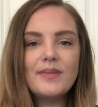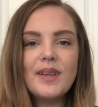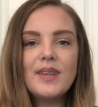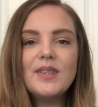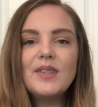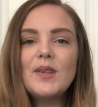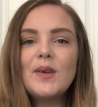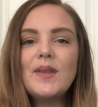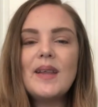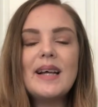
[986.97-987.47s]

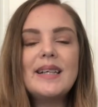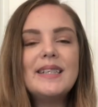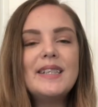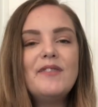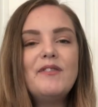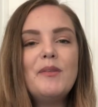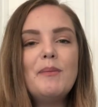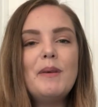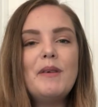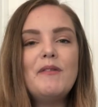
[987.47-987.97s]
So that's
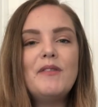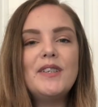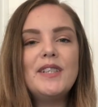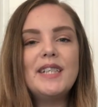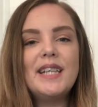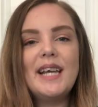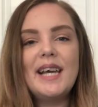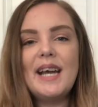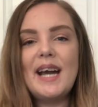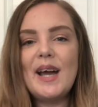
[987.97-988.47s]
it for me for
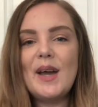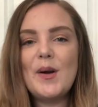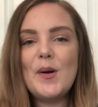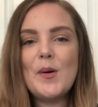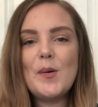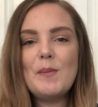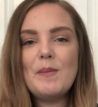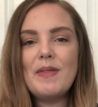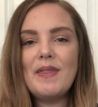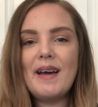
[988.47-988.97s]
today. I
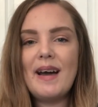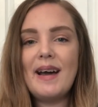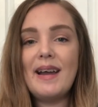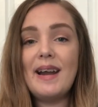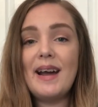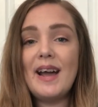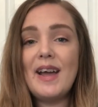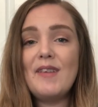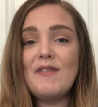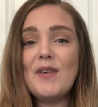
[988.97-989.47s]
hope
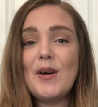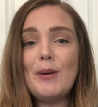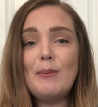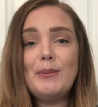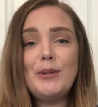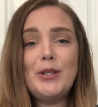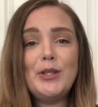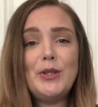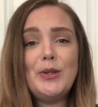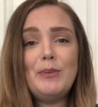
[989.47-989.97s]
that I've
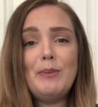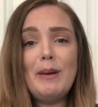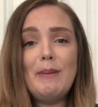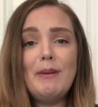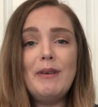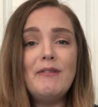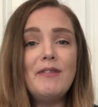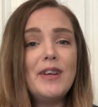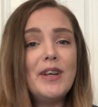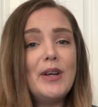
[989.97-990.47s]
helped you
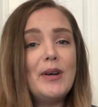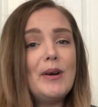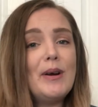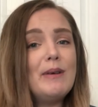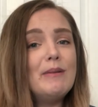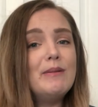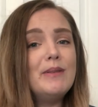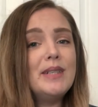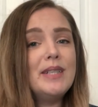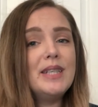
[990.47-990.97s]
maybe figure
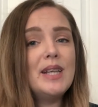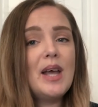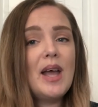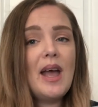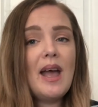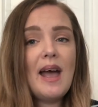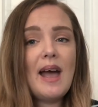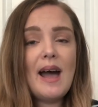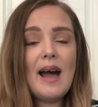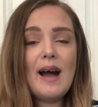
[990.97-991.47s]
out
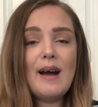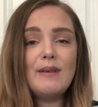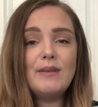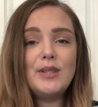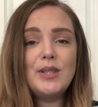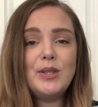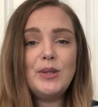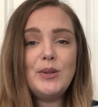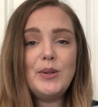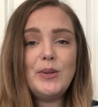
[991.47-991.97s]
how
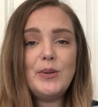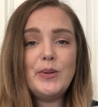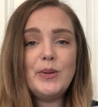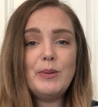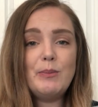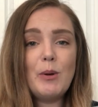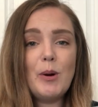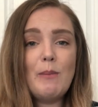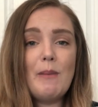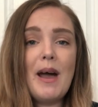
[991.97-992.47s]
to
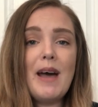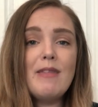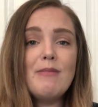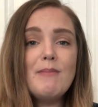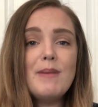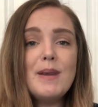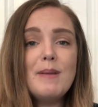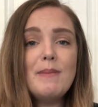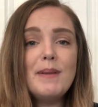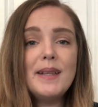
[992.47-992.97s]
use more math
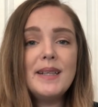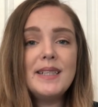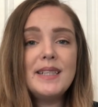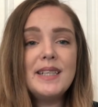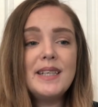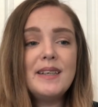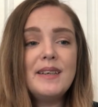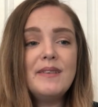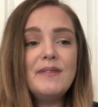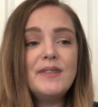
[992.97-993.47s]

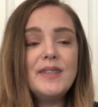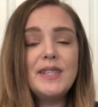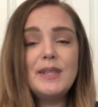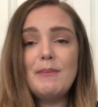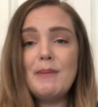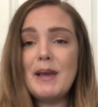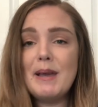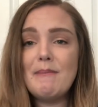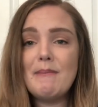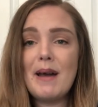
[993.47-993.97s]
manipulatives
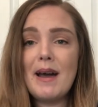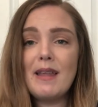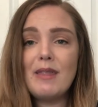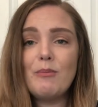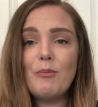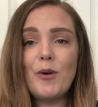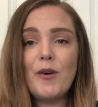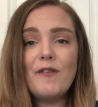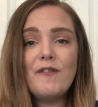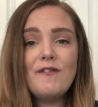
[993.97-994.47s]
to make
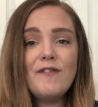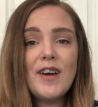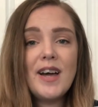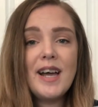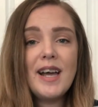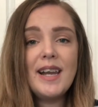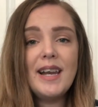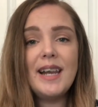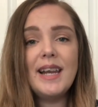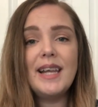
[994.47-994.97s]
math more
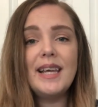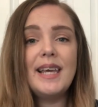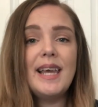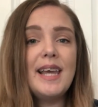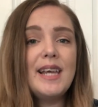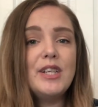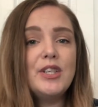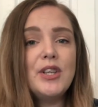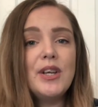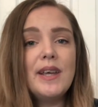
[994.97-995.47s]
fun and
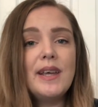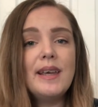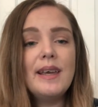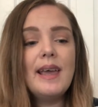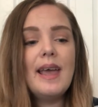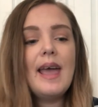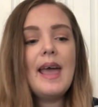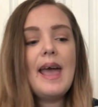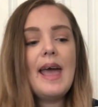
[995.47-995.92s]
engaging.